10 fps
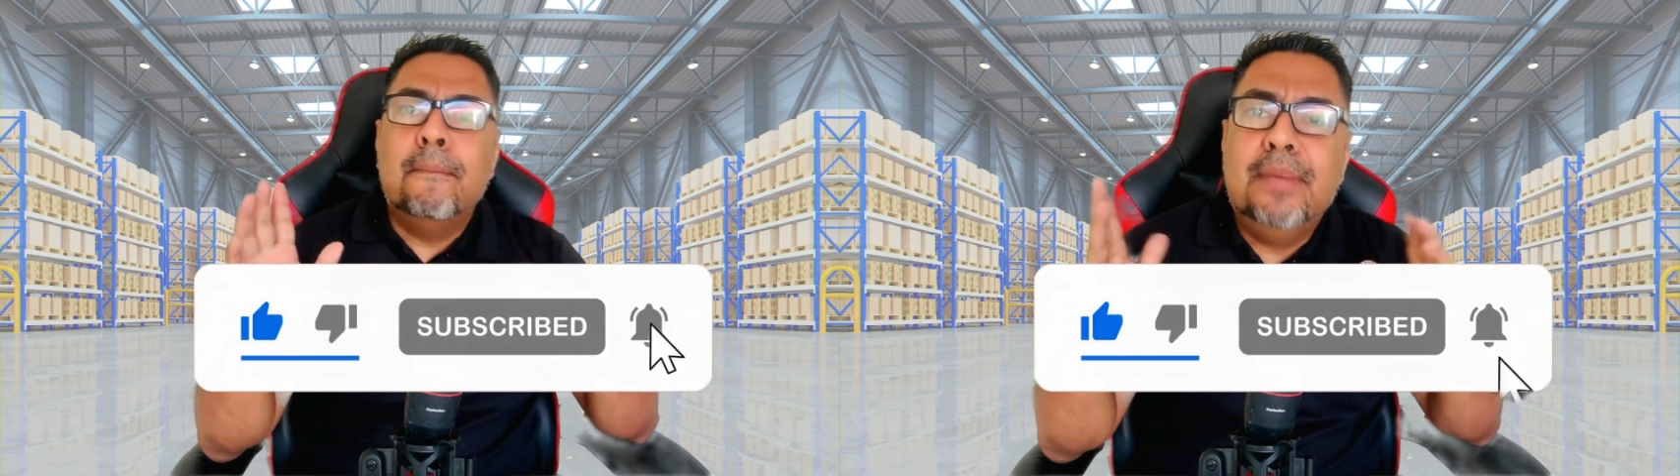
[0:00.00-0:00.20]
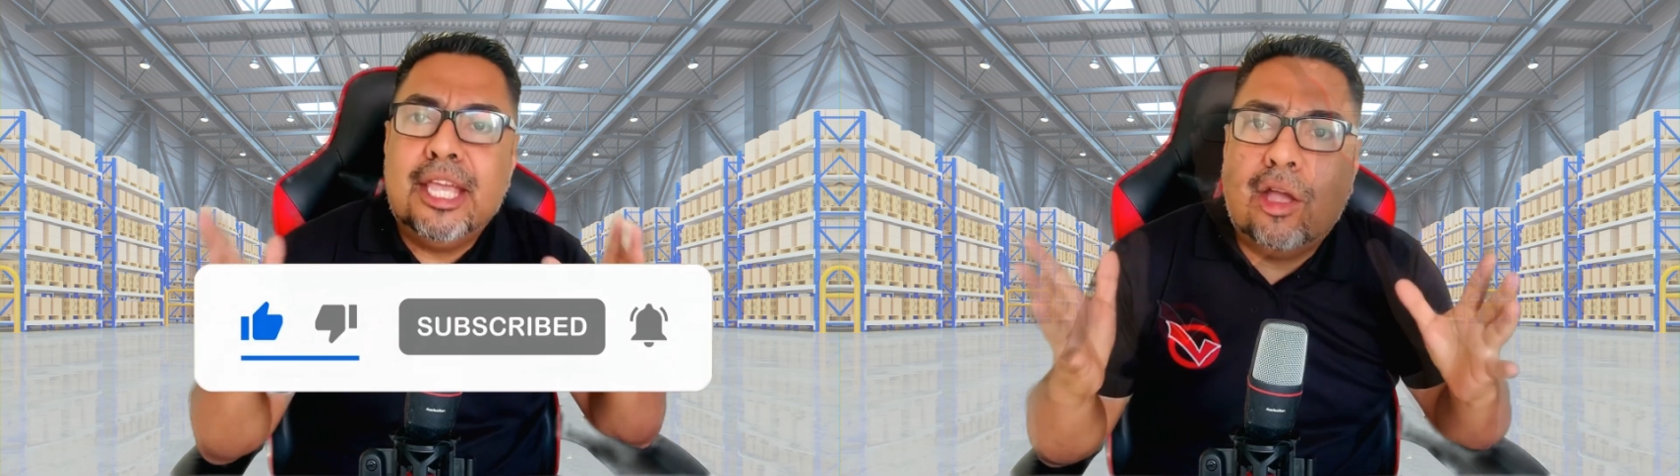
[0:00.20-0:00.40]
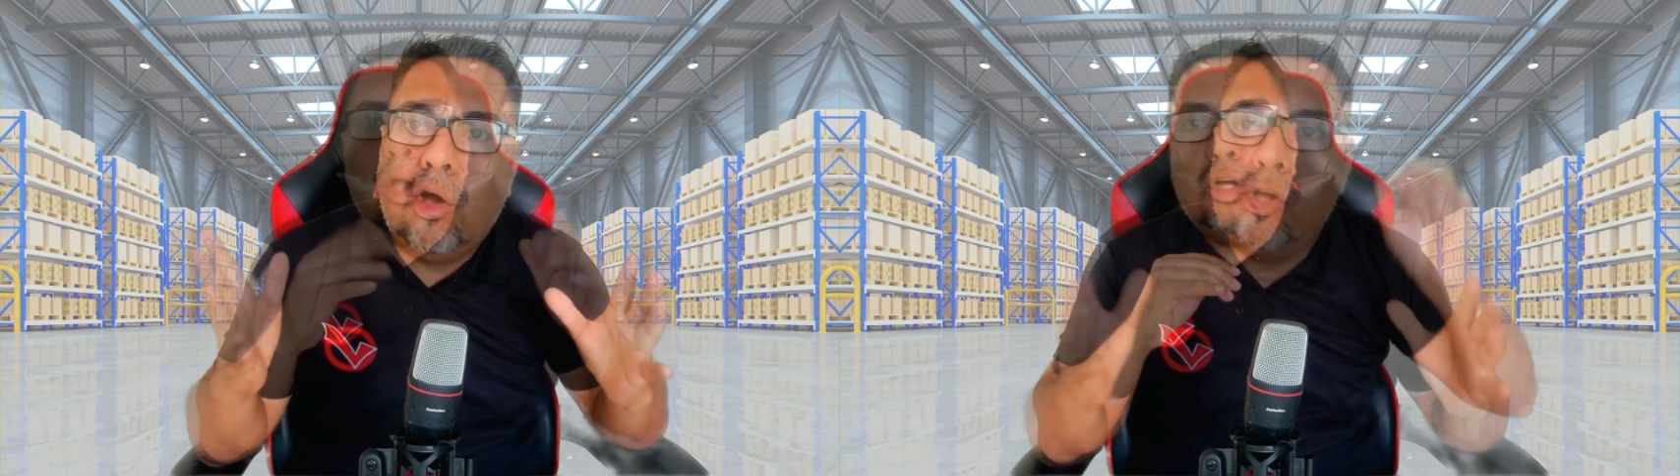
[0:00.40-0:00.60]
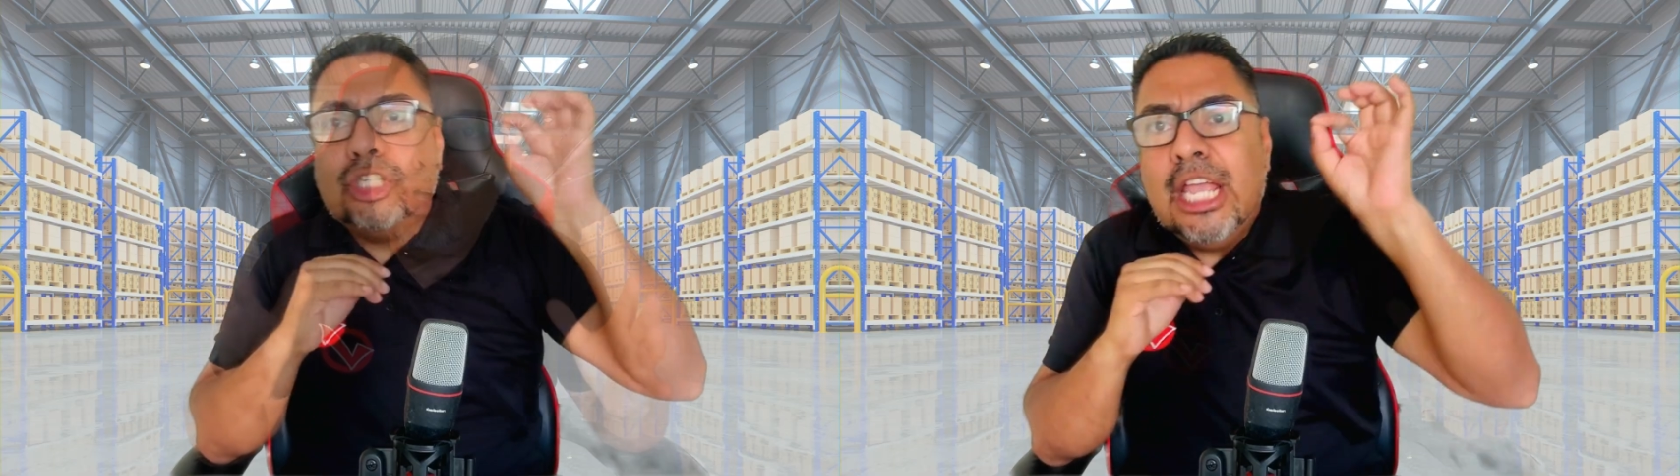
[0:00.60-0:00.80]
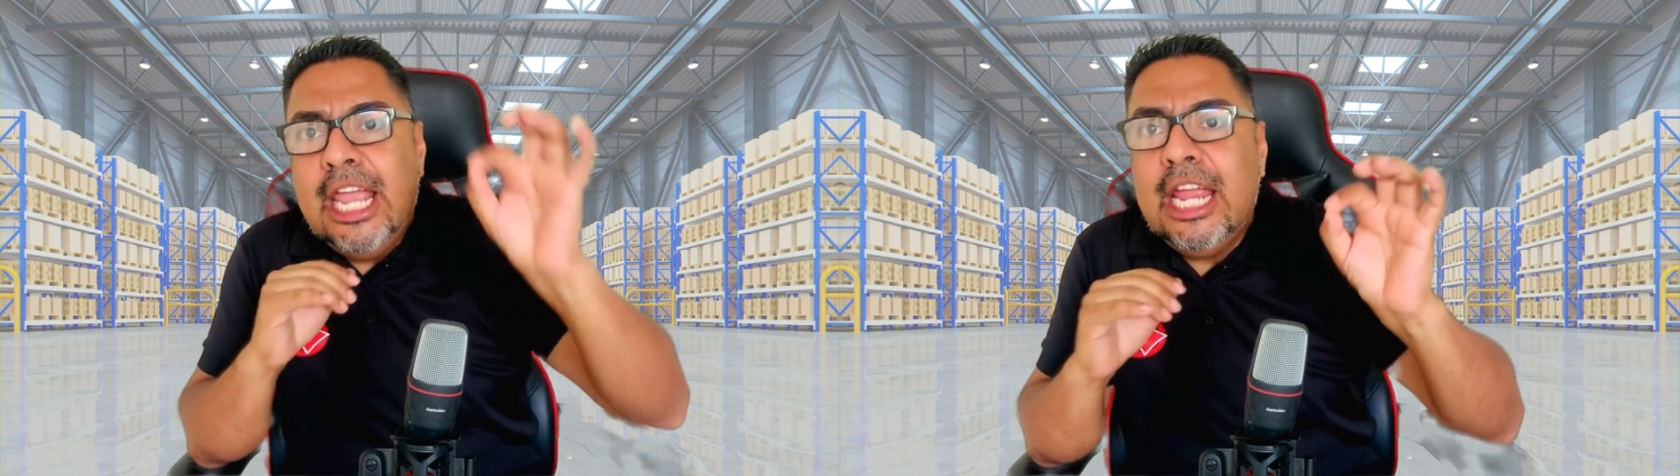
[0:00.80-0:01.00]
because
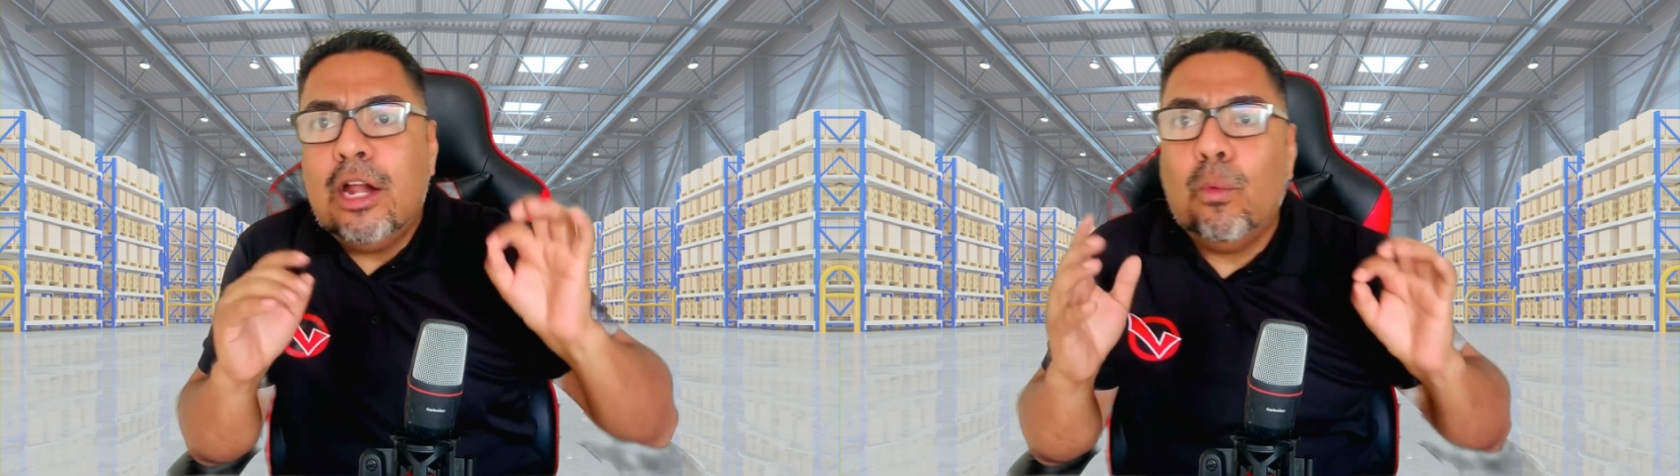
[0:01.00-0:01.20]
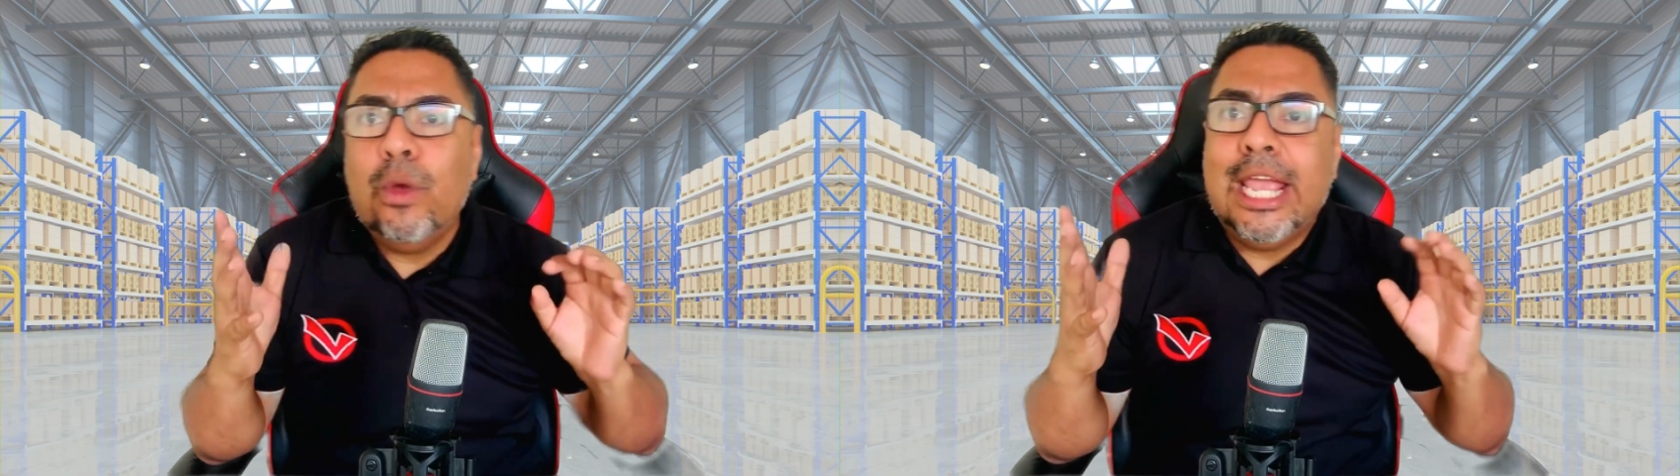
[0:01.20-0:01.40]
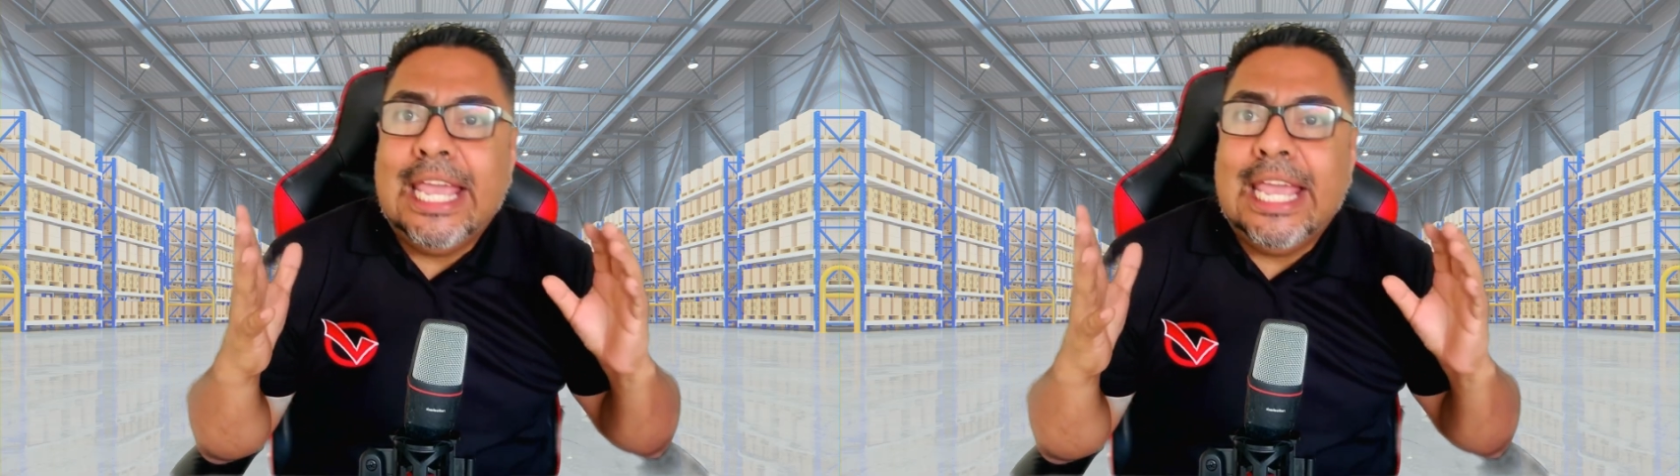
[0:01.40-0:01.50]
here we